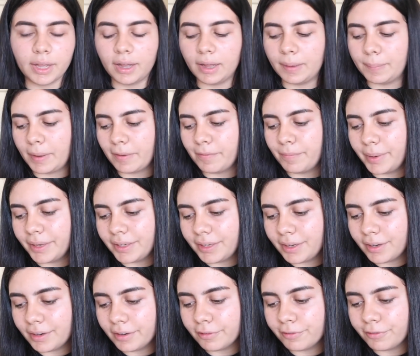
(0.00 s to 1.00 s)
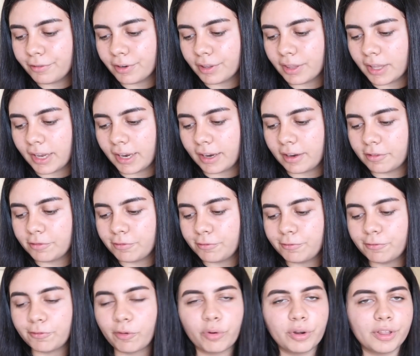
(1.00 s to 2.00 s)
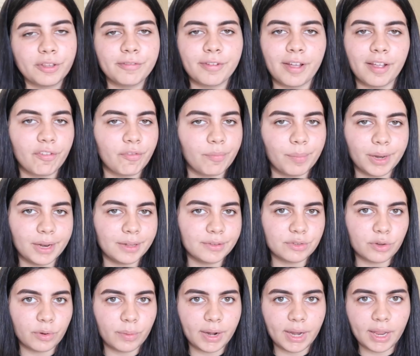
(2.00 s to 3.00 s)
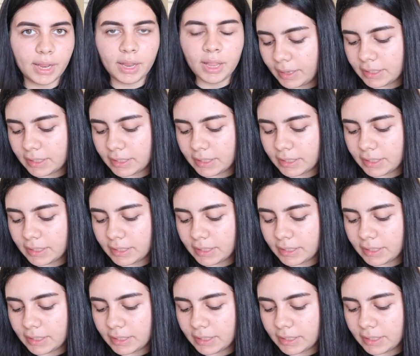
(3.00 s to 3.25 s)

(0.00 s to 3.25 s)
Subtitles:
I've been here for like 45 minutes already.